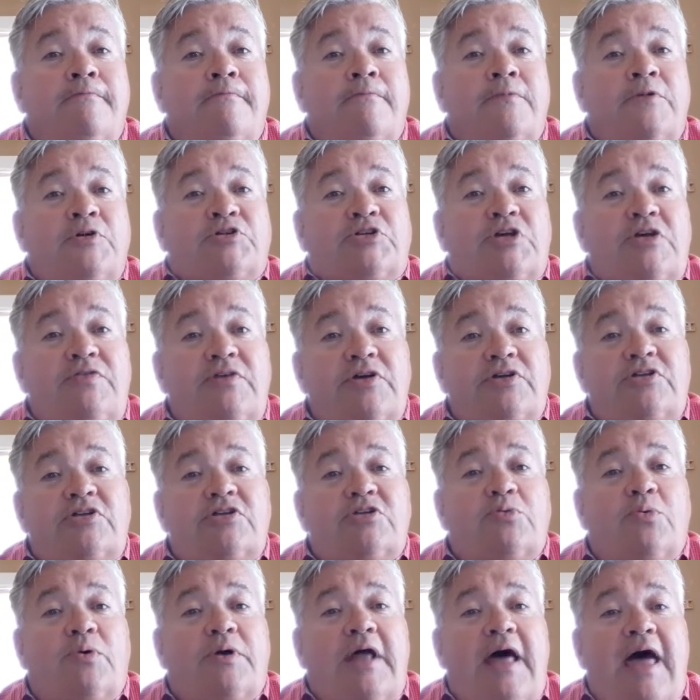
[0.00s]
You see, this
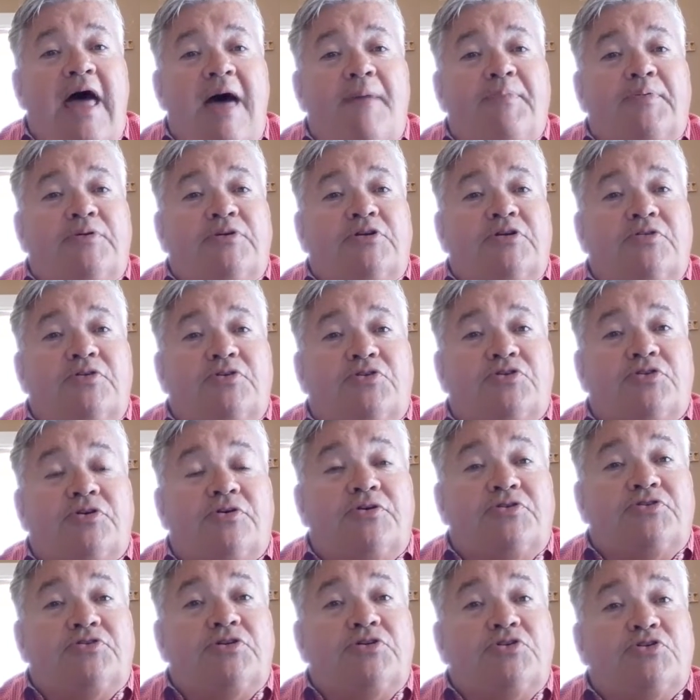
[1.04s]
is what happened to the
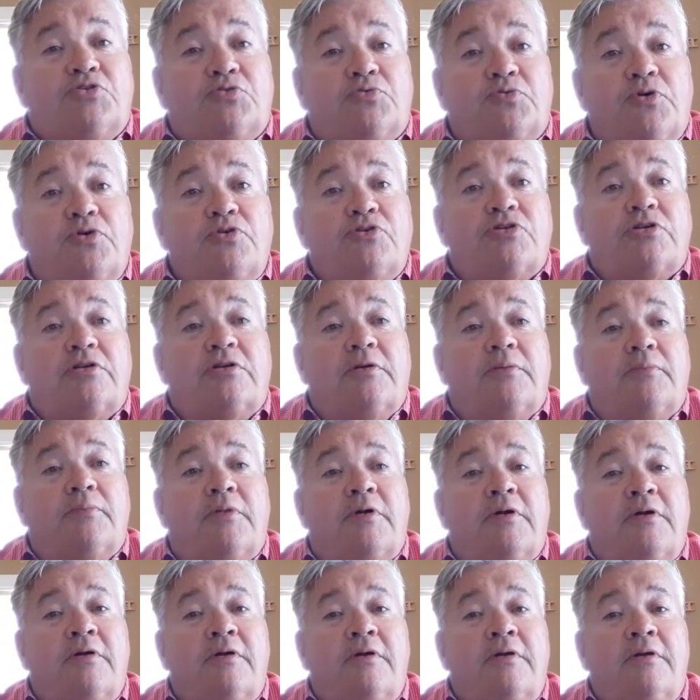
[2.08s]
church in Jerusalem.
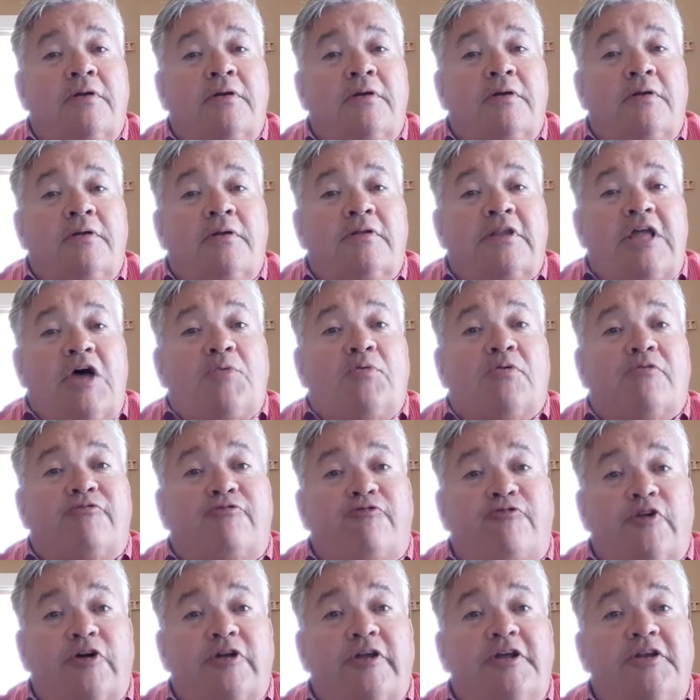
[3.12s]
They were
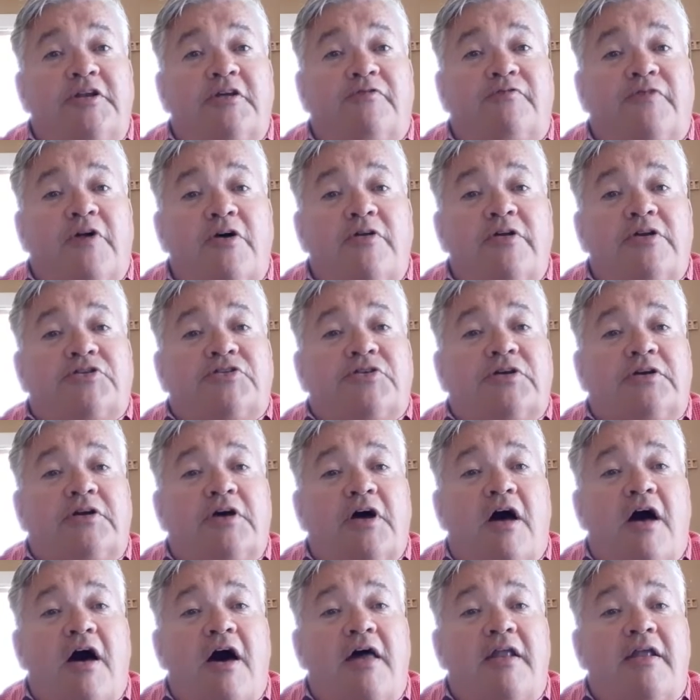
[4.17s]
fully devoted to
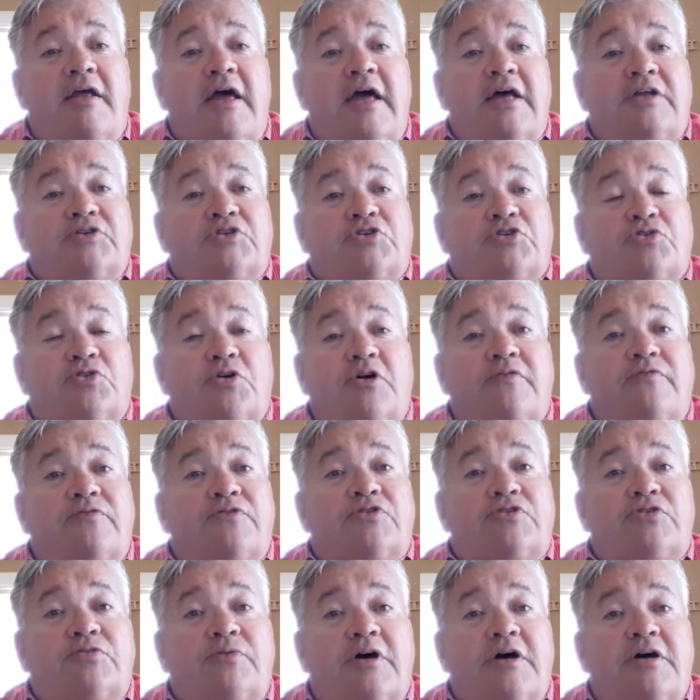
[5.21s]
God and service
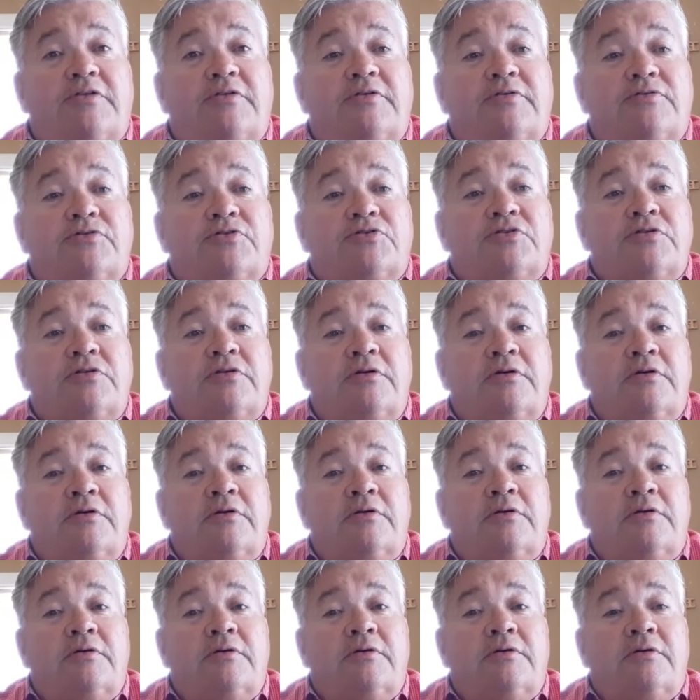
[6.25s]
to others.
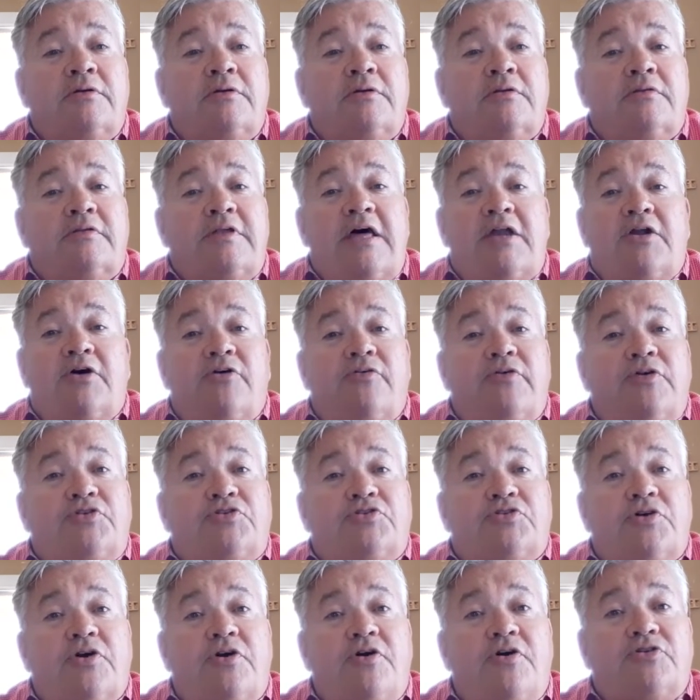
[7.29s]
That early
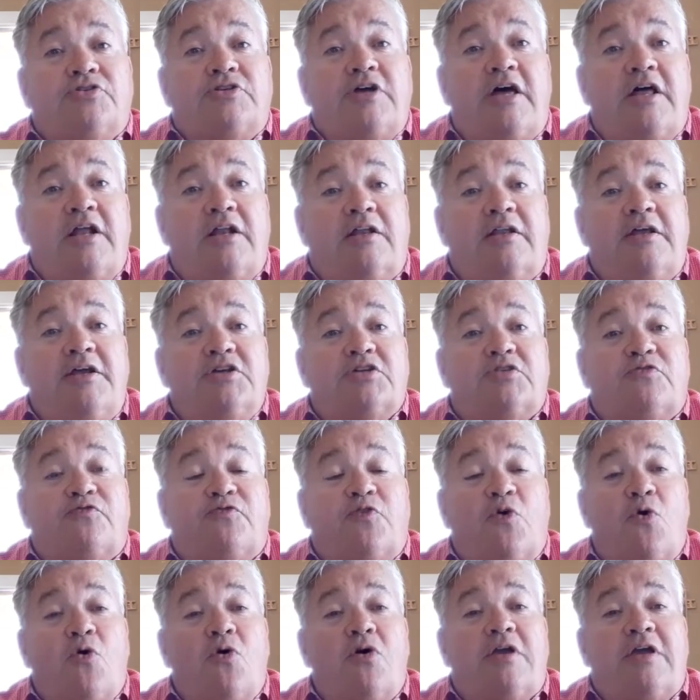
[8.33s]
church had at least
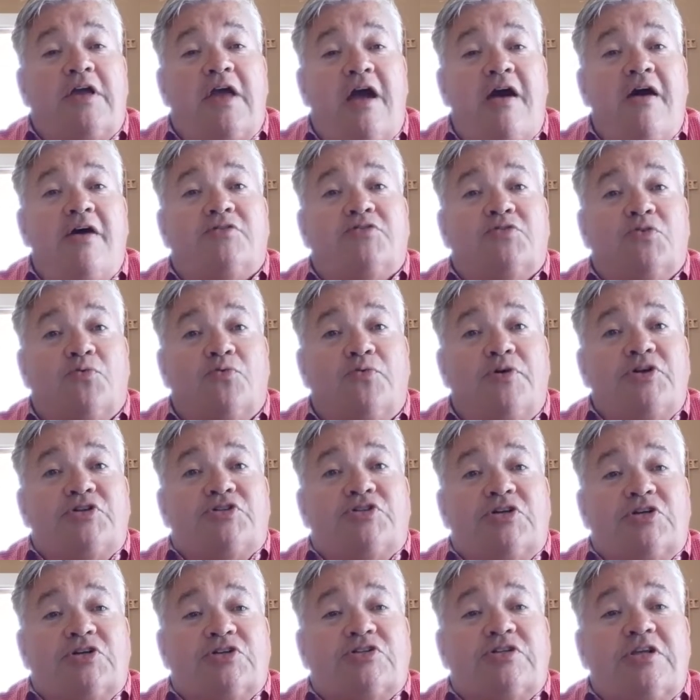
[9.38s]
four
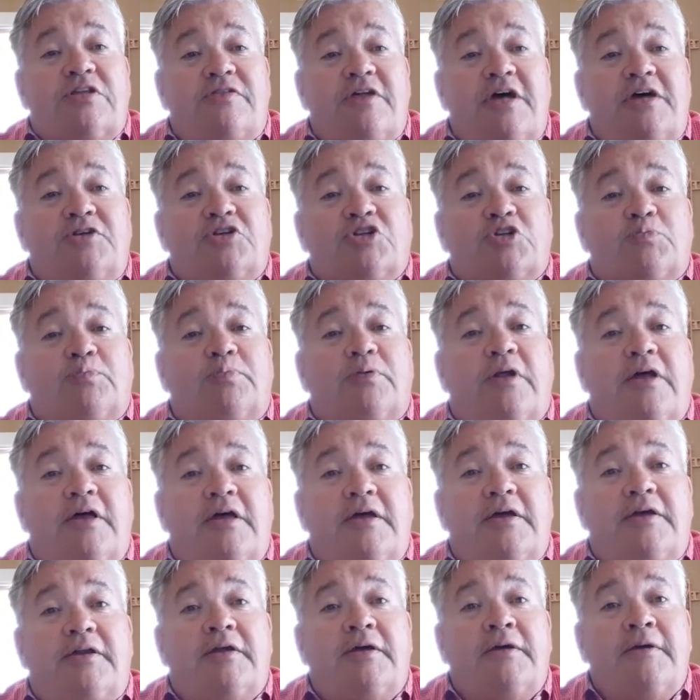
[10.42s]
characteristics that they
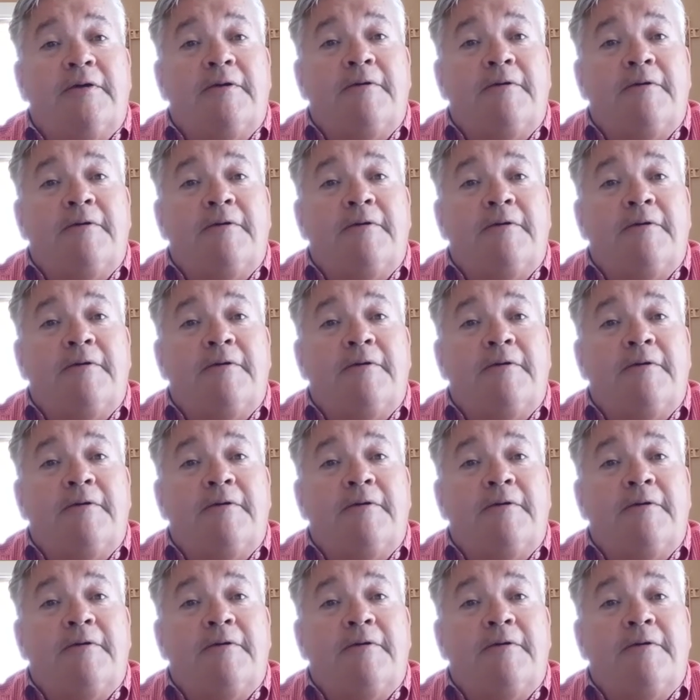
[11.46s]
displayed.